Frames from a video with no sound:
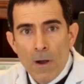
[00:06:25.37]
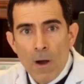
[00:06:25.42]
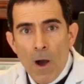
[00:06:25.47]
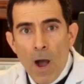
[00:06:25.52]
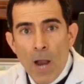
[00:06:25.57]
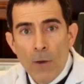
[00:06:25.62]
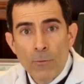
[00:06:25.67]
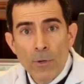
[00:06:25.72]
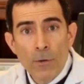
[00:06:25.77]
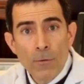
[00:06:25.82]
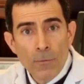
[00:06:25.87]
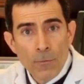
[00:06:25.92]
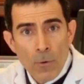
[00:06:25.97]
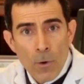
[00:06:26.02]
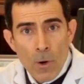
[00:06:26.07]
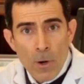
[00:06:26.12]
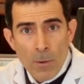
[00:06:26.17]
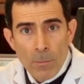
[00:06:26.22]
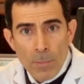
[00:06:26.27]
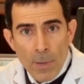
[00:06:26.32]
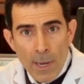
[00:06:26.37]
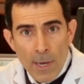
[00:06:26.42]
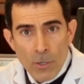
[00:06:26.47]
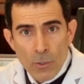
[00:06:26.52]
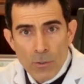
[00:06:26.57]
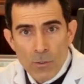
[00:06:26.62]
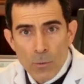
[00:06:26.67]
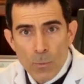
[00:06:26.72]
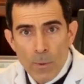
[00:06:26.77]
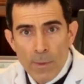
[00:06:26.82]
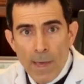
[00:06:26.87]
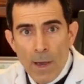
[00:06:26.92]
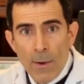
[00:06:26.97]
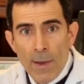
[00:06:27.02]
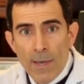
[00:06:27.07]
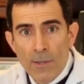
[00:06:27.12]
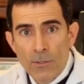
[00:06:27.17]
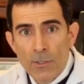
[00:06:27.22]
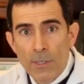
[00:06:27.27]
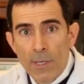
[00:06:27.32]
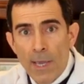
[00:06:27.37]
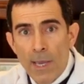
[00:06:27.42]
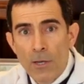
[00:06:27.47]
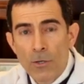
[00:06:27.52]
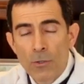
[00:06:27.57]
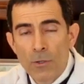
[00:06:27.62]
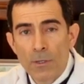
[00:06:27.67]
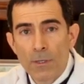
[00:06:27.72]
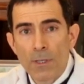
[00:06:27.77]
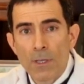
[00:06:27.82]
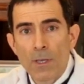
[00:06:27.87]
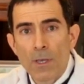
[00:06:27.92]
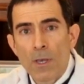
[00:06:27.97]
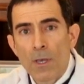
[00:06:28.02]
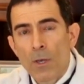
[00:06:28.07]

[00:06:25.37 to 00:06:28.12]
I refer patients without hesitation